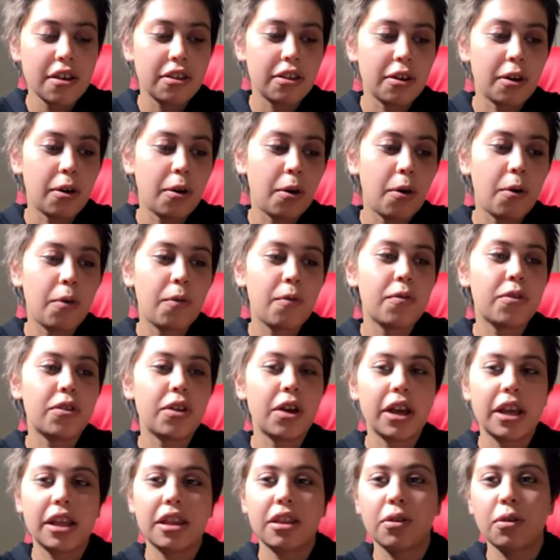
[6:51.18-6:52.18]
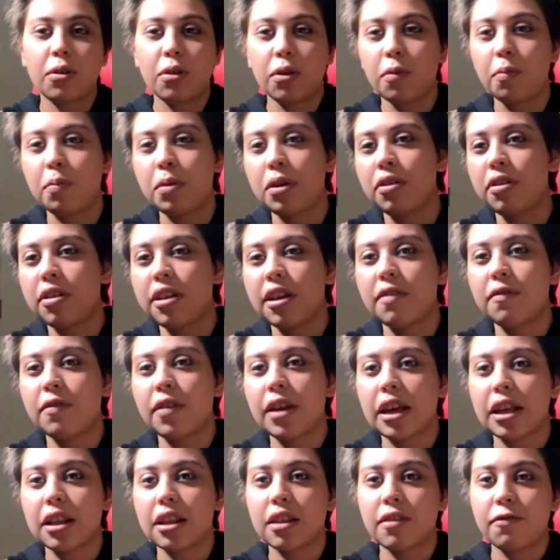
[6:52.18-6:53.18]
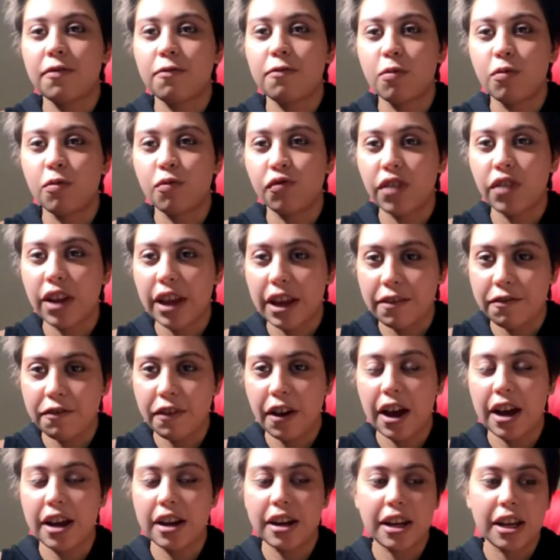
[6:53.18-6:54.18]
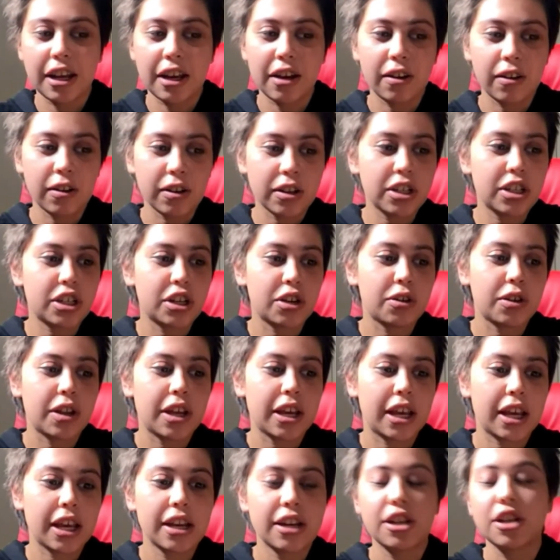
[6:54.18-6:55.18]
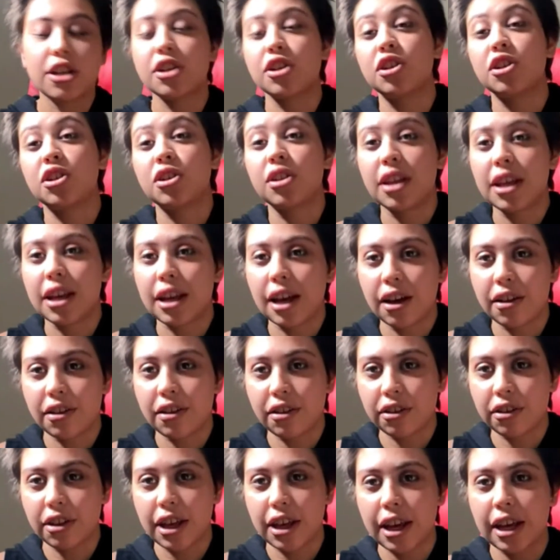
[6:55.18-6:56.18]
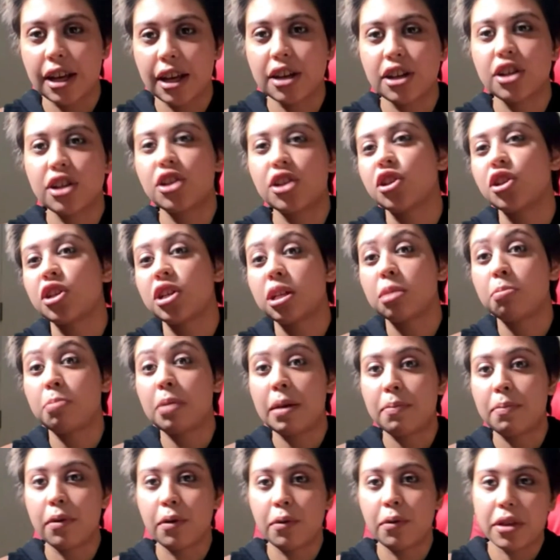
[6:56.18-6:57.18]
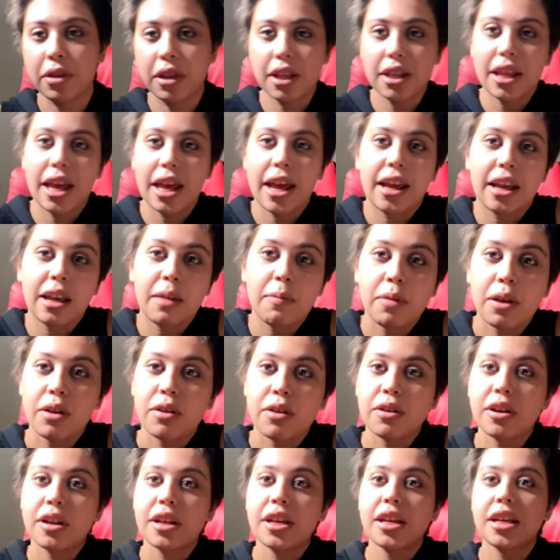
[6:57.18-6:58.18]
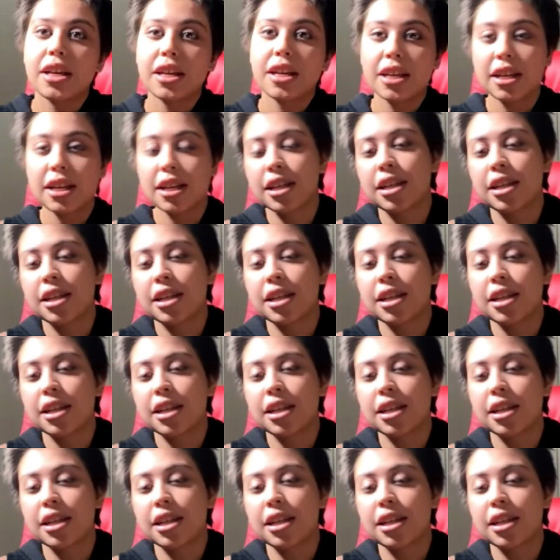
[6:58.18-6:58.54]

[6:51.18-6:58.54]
whole beauty of finding also other Indigenous people within that community.